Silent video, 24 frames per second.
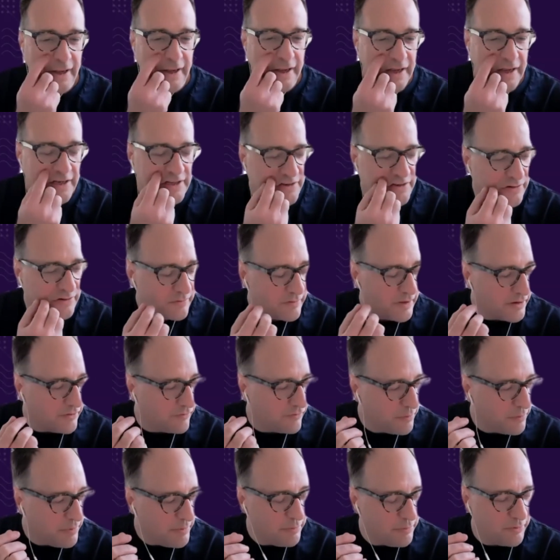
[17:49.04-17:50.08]
And so like
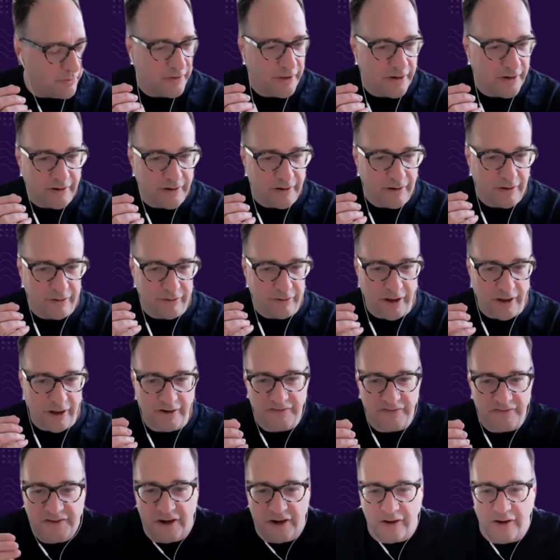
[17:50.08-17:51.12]
for people that are kind of
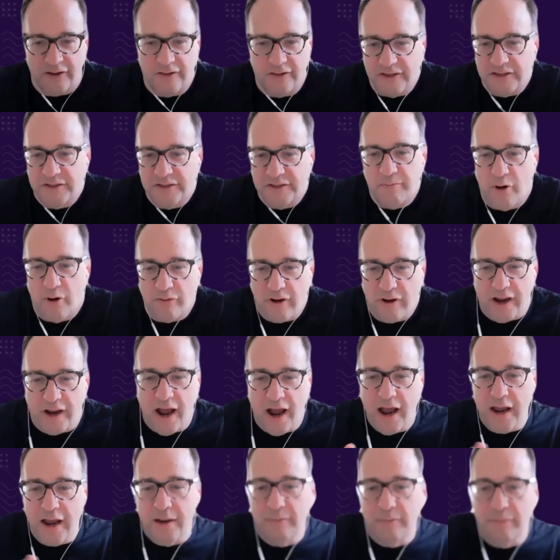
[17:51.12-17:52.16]
stuck in this mode, like
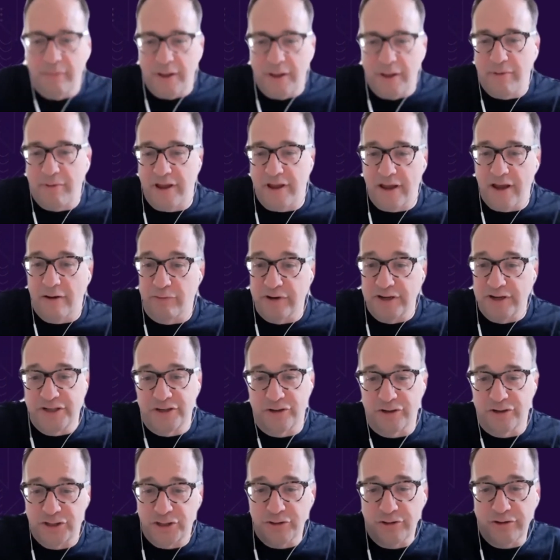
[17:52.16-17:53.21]
I am maybe a
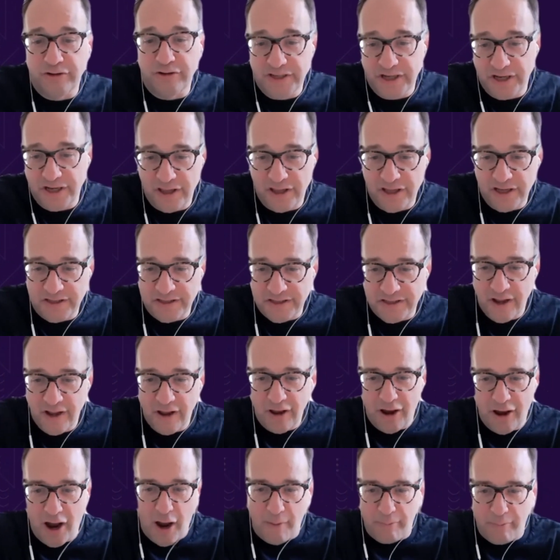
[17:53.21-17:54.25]
researcher who is in this
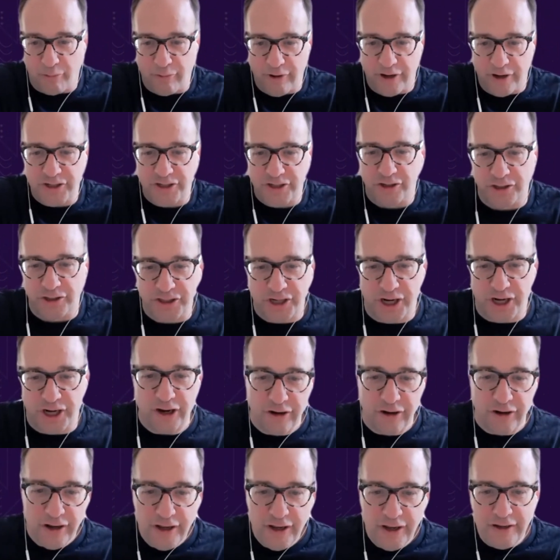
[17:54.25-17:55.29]
operational
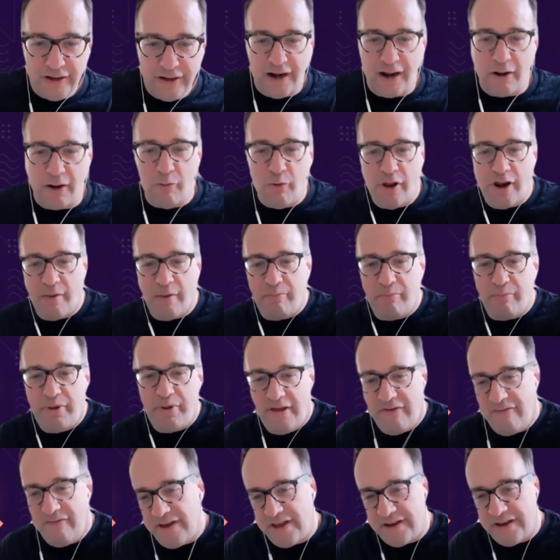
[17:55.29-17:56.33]
chair and I want to
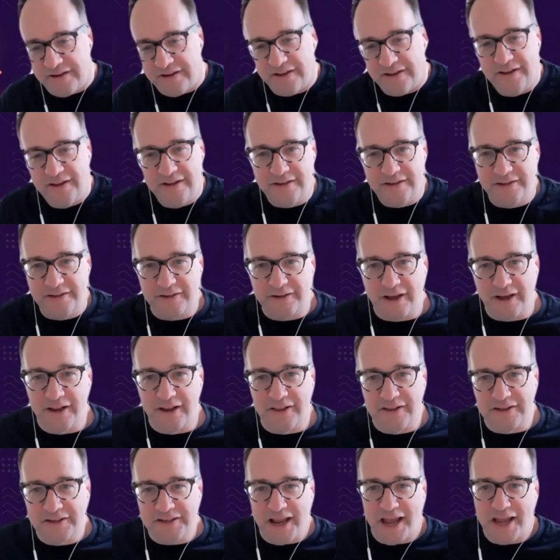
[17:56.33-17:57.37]
pivot to kind
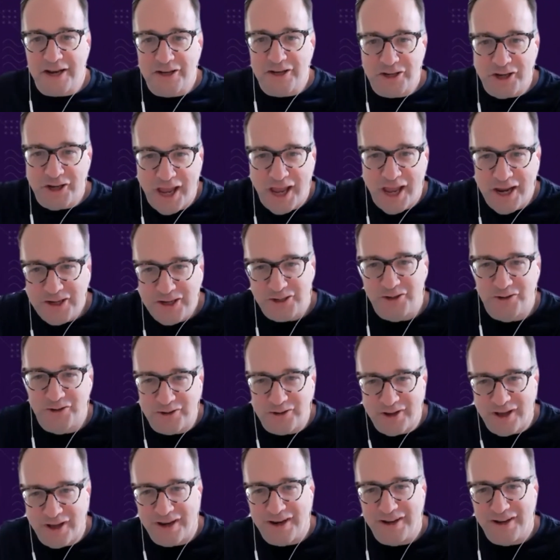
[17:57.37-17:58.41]
of this educational
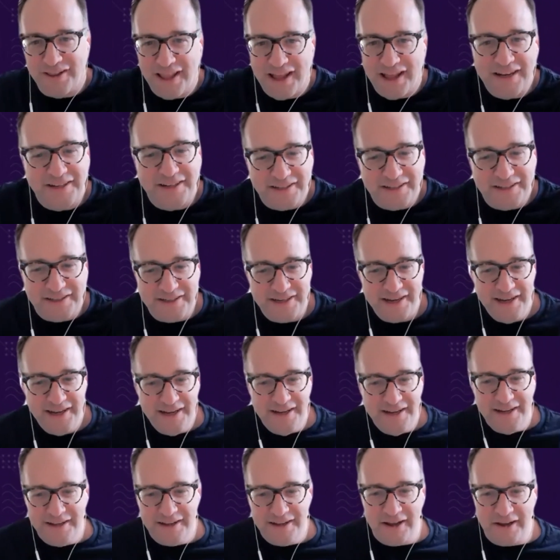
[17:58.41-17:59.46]
kind of lens,
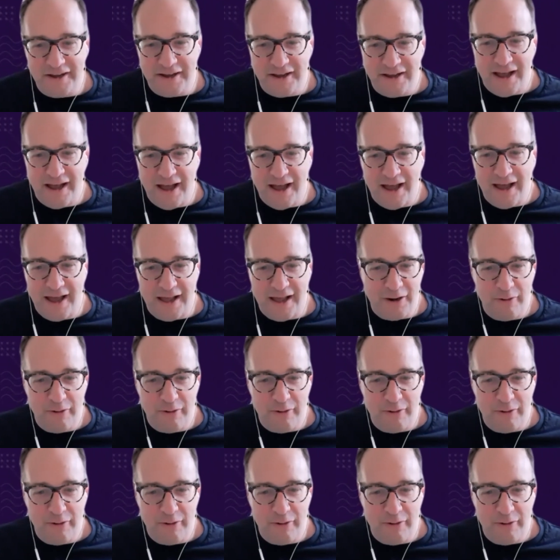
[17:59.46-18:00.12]
how do I